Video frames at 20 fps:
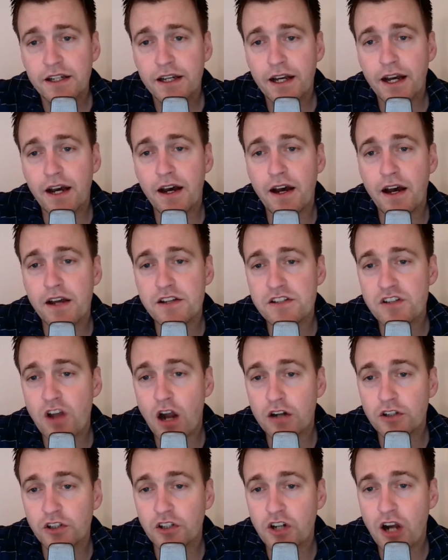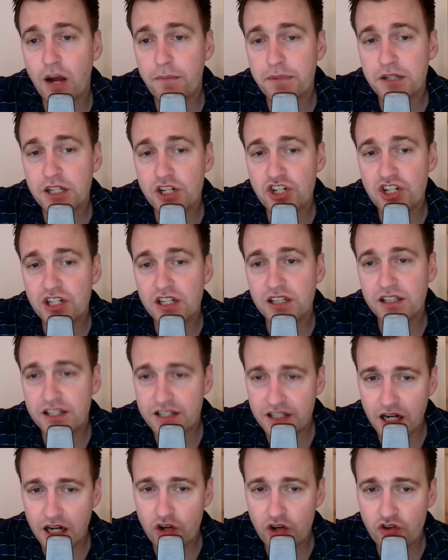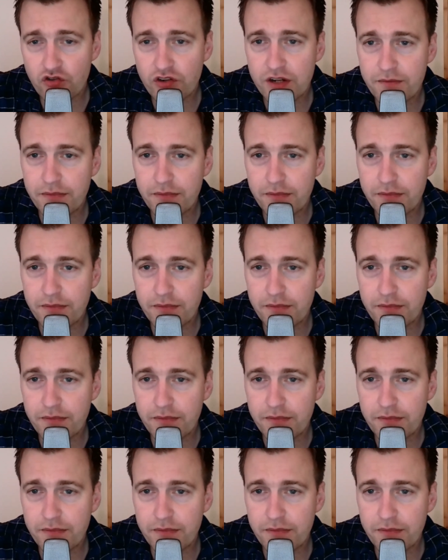soccer competition in this country,